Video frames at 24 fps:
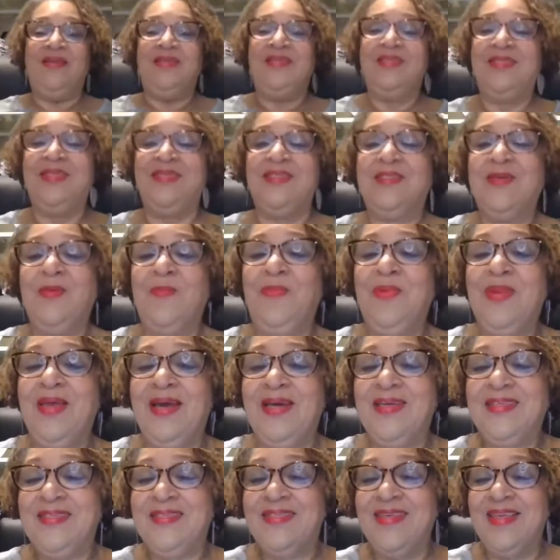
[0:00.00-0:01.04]
She's a
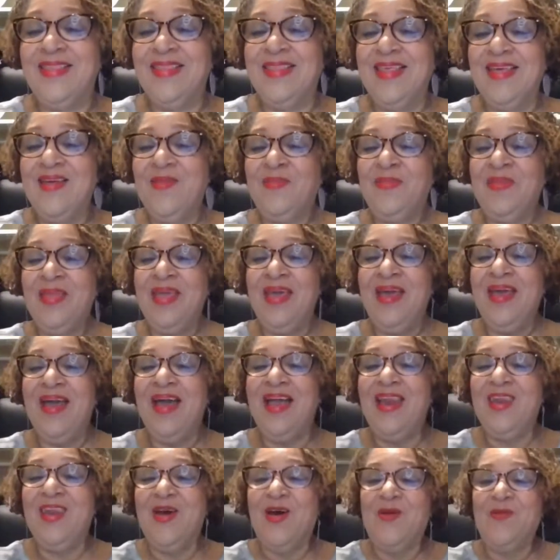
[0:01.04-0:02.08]
blessing.
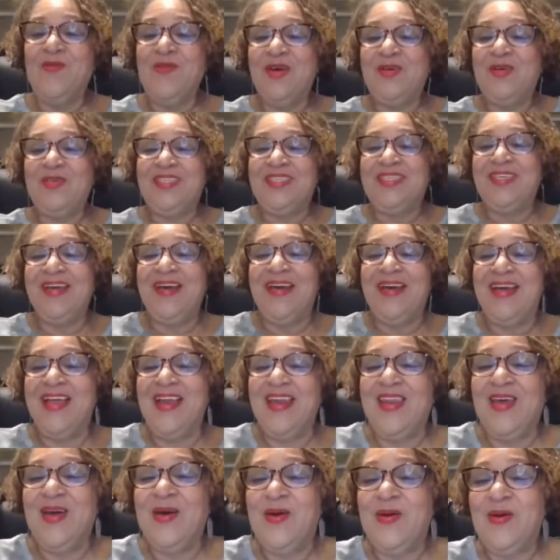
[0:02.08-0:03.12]
Hello, Rochelle.
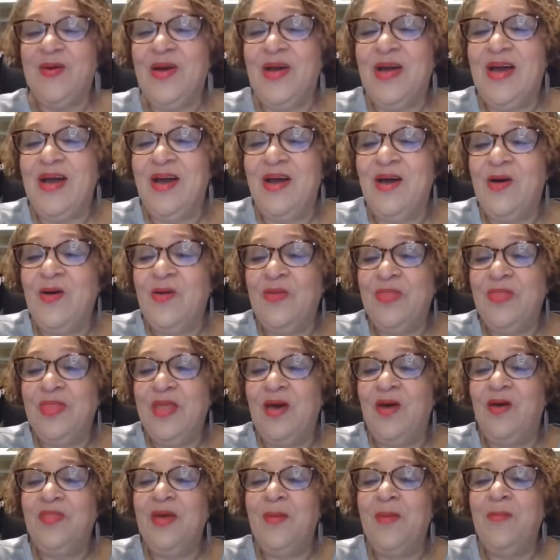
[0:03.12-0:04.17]
Hello. Oh,
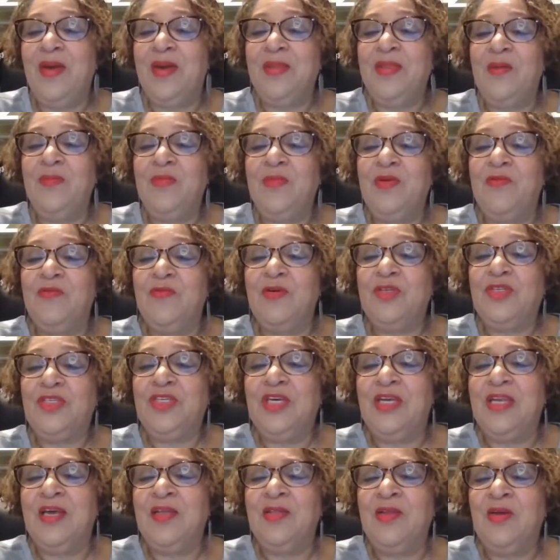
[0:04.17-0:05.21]
no, that might not be
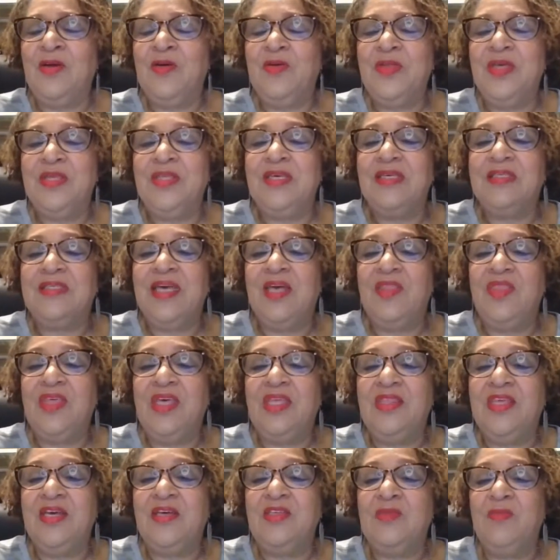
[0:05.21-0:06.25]
Rochelle. I don't know who that is. I
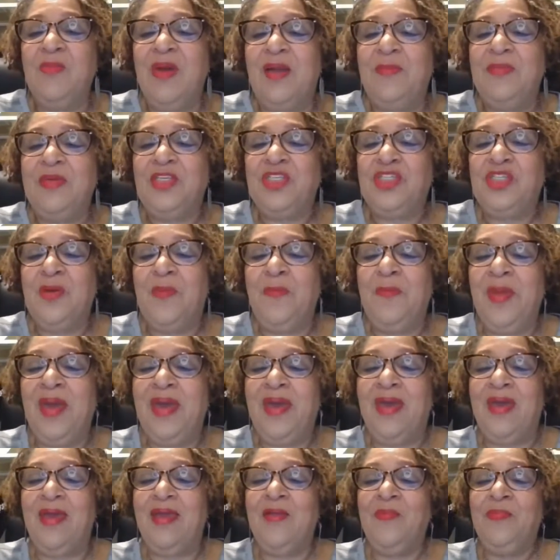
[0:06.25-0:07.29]
think that might be
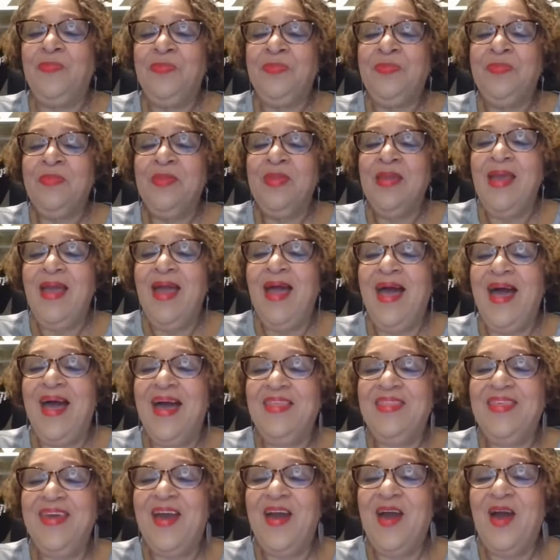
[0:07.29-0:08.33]
Charmaine.
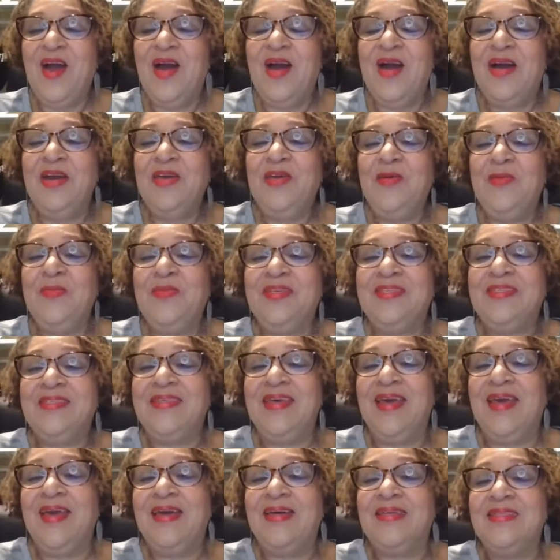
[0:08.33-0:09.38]
Hi there. How are you, Miss
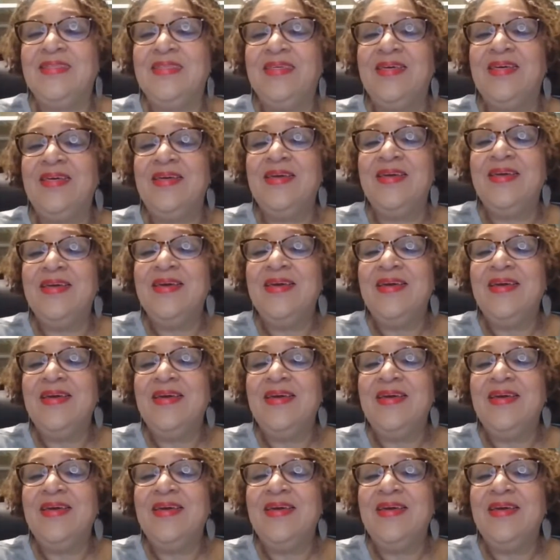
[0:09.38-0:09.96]
Sandy?